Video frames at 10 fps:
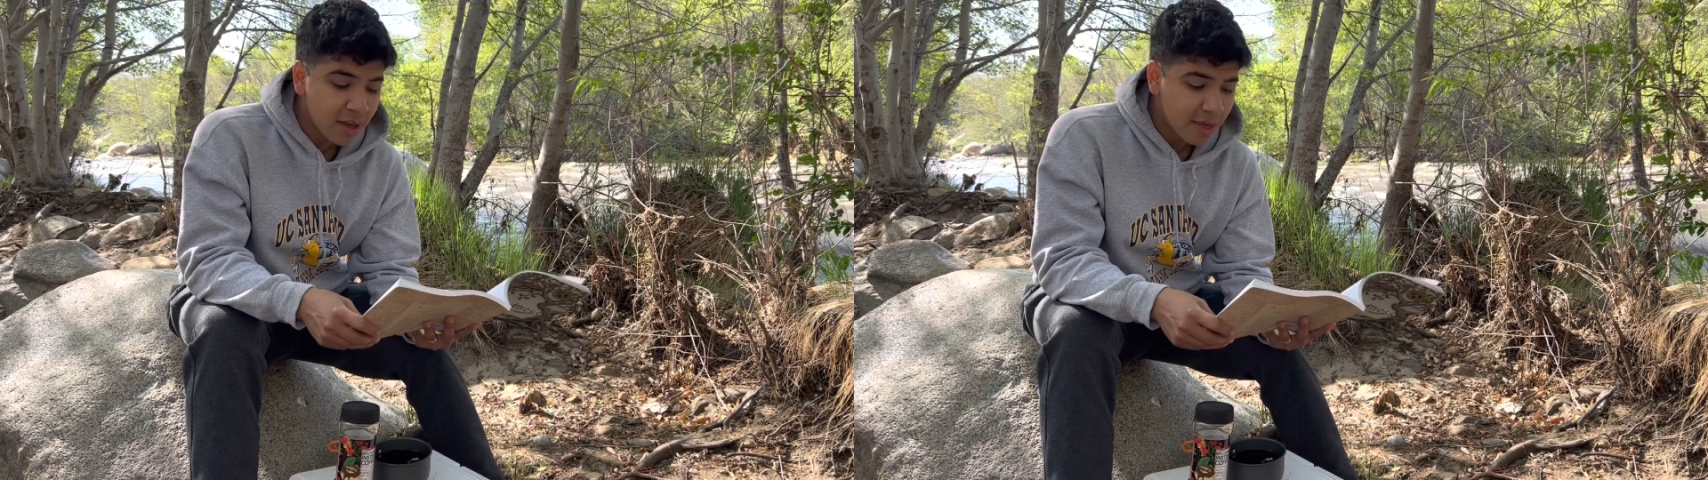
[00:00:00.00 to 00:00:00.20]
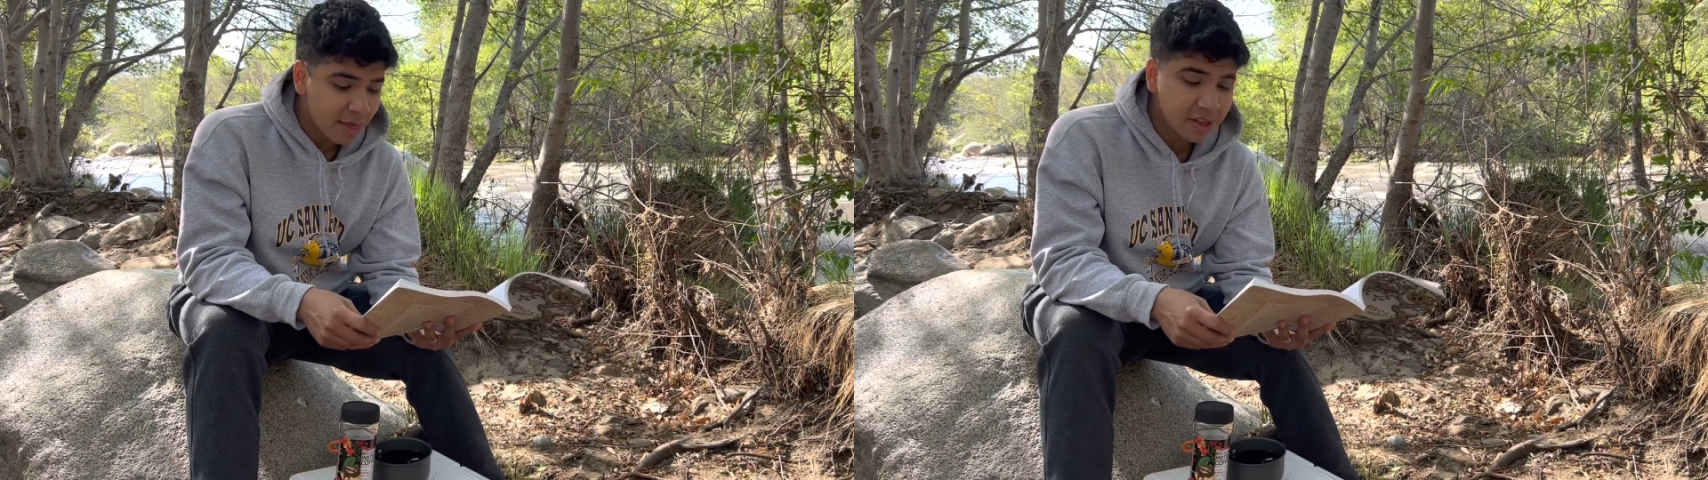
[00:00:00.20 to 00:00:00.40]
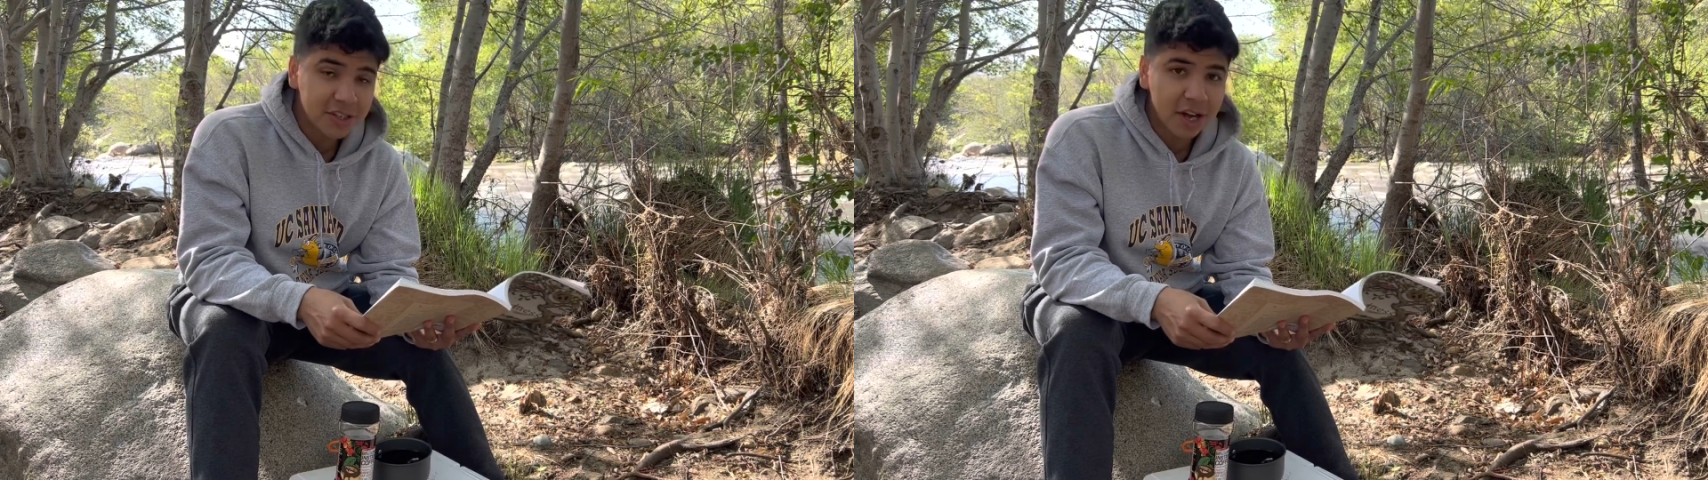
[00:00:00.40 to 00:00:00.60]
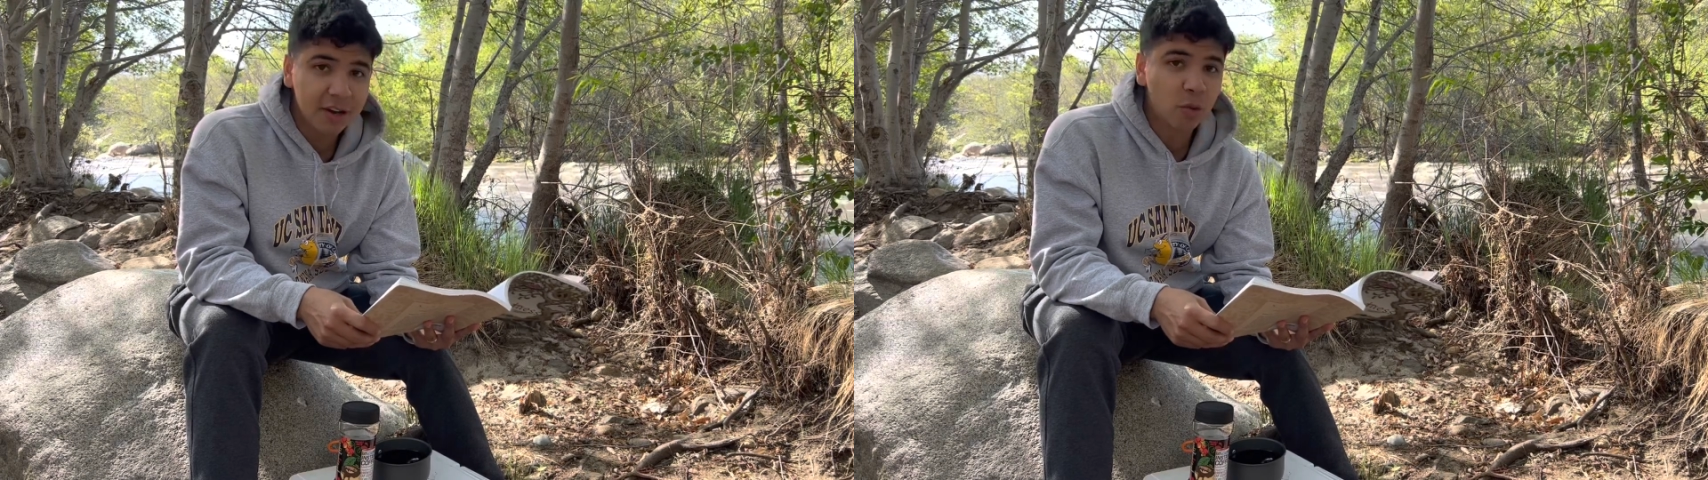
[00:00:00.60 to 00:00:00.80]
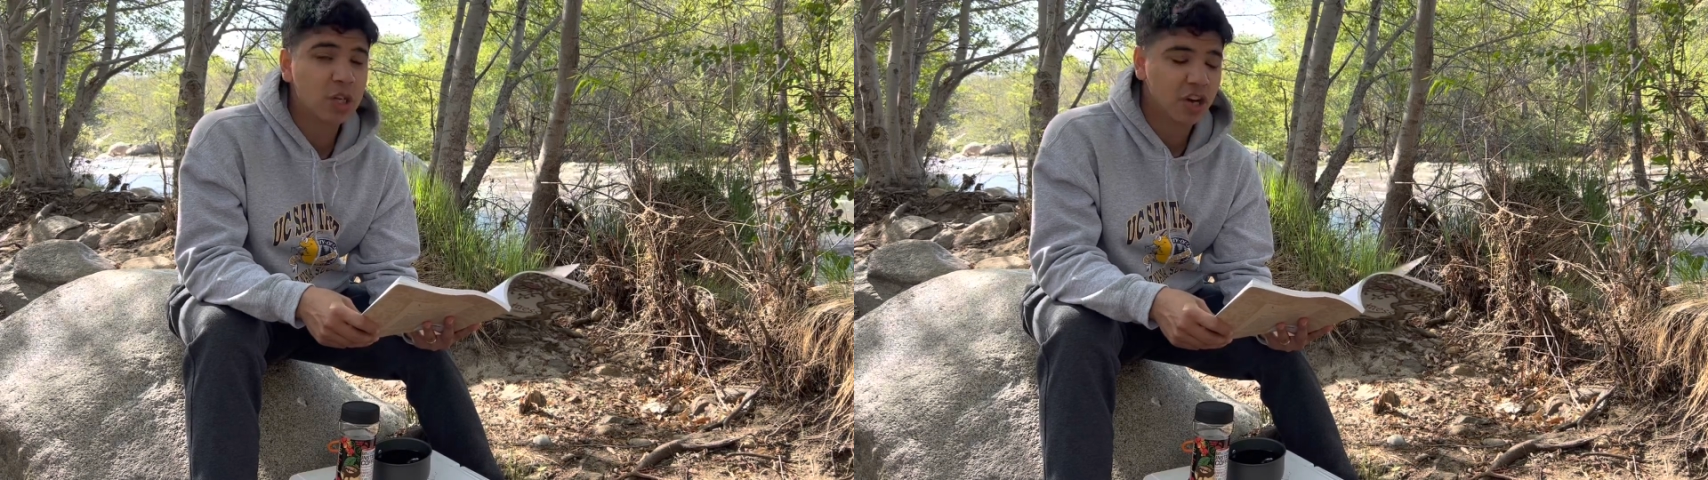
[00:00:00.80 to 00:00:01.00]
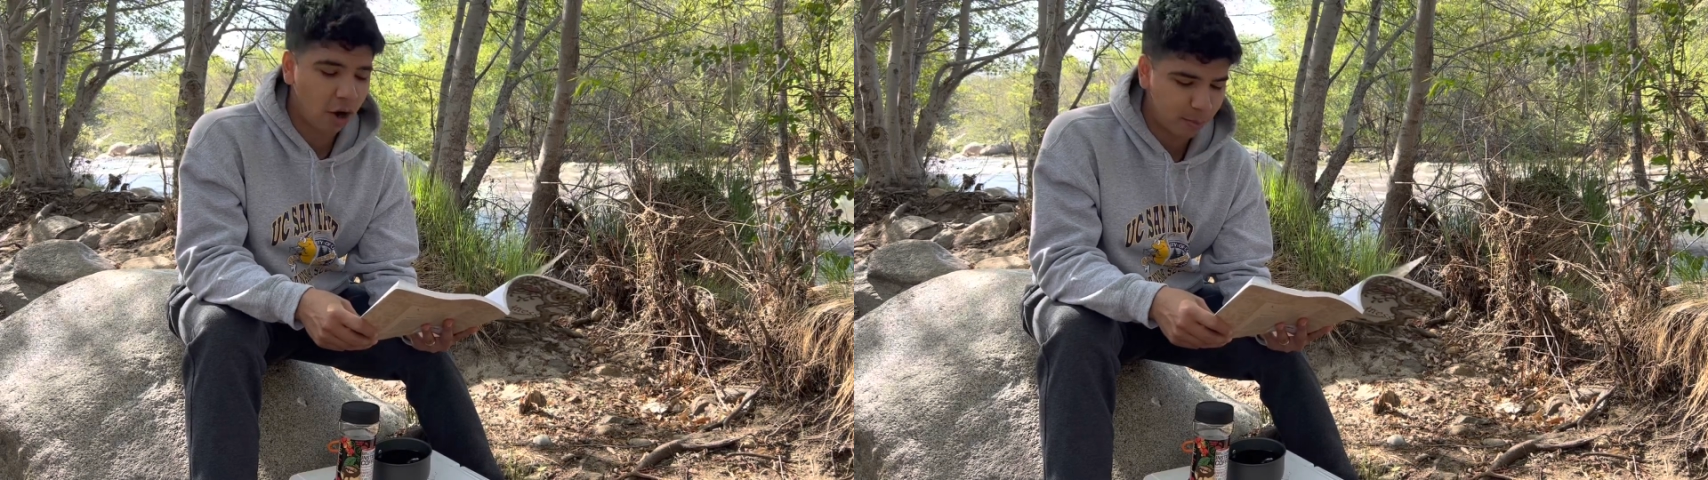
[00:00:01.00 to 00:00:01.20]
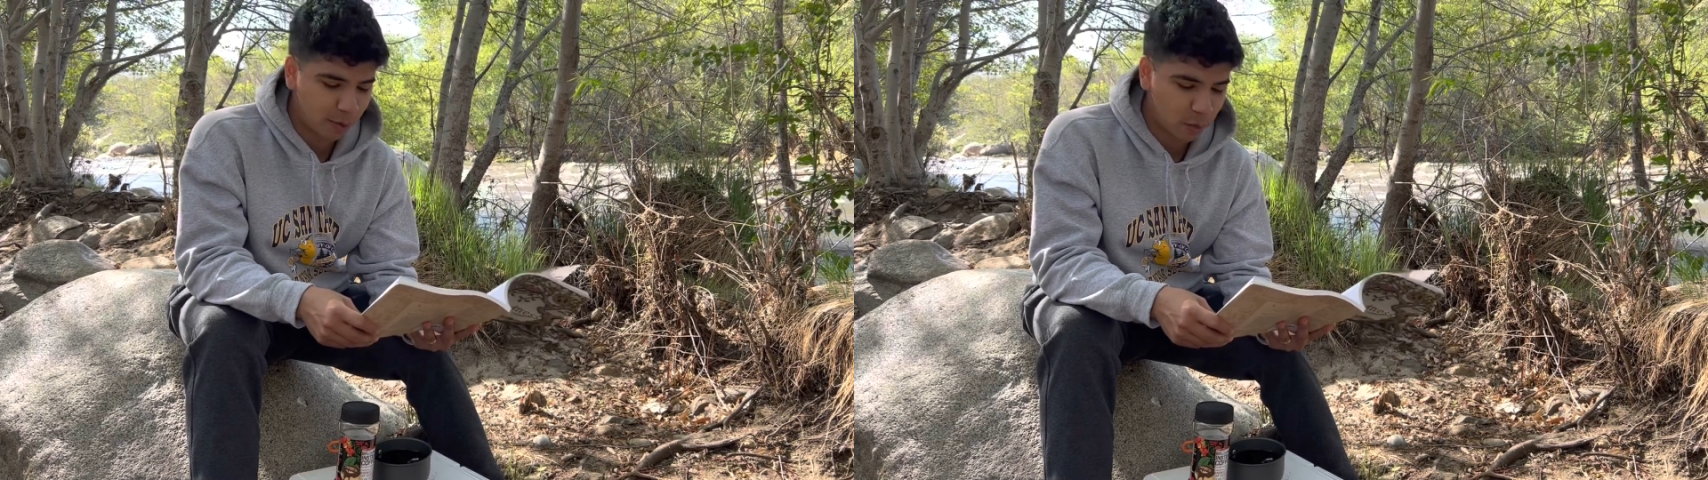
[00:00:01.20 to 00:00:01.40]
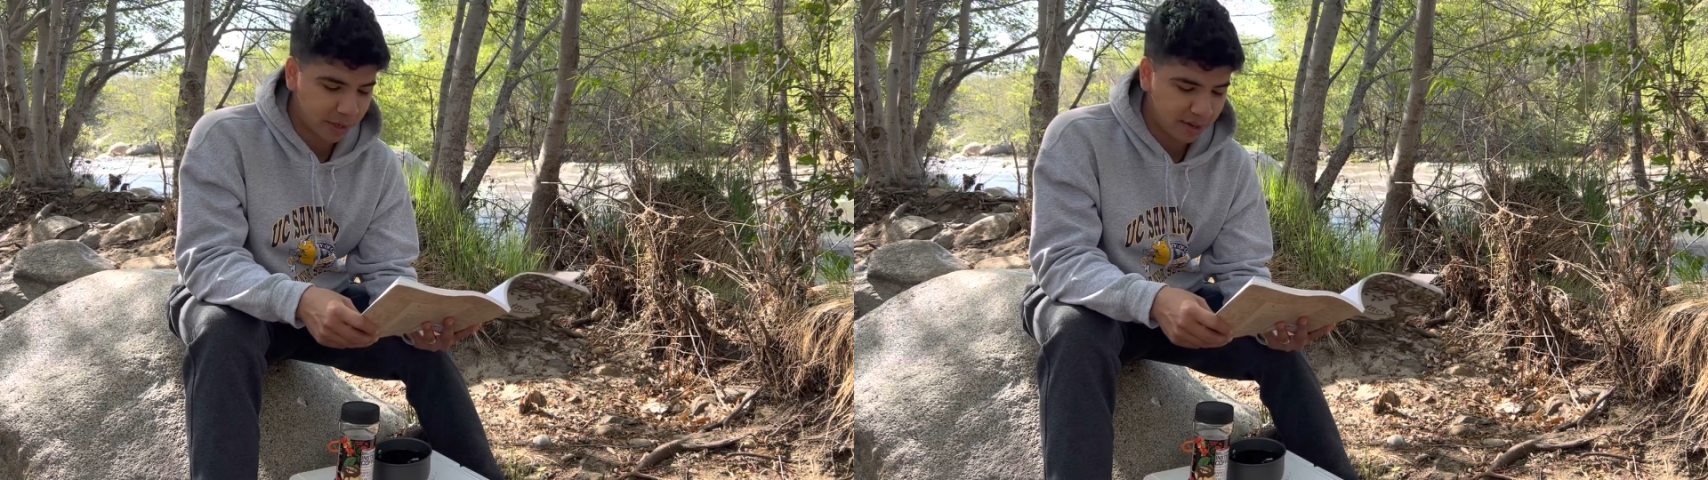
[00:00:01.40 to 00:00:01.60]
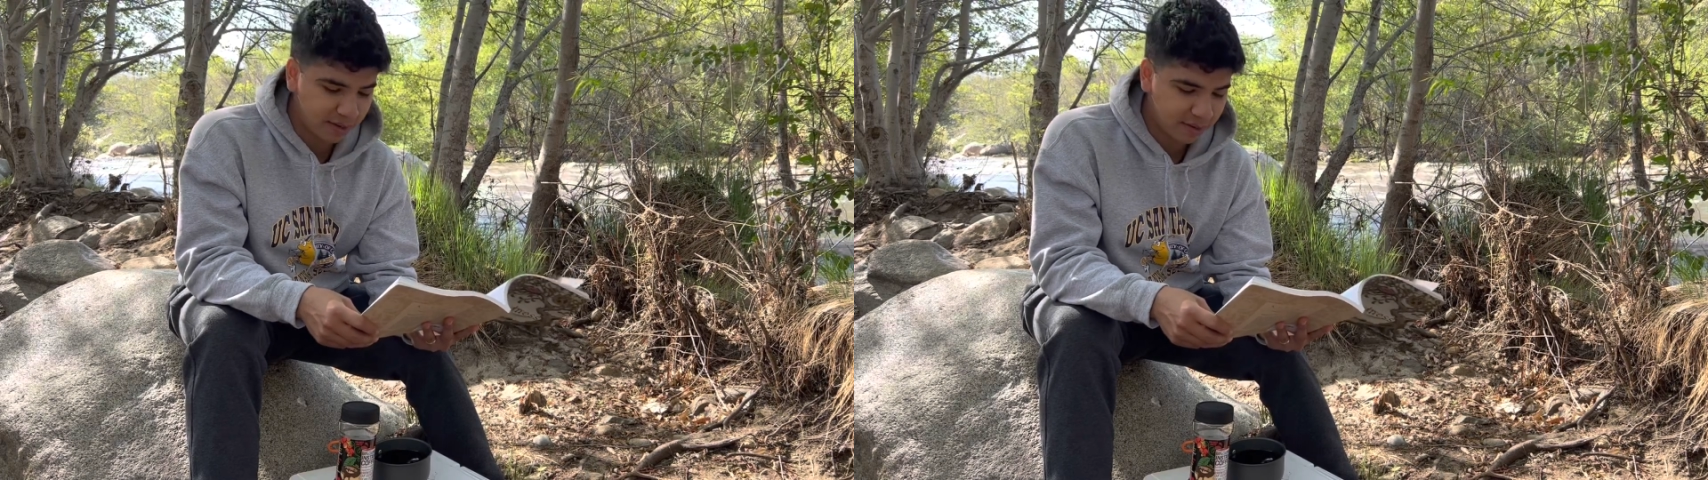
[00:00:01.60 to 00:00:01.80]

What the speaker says: The son was heartbroken.